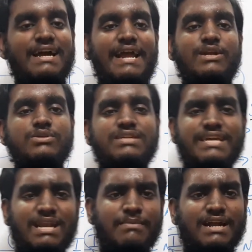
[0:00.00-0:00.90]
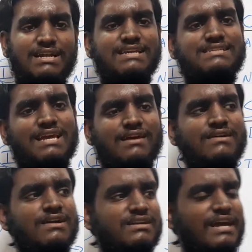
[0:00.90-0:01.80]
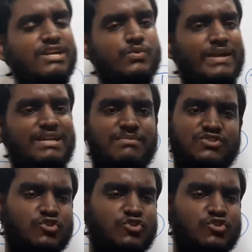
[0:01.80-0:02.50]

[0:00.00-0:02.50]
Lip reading: introduction can be at least like 10 to 20 minutes,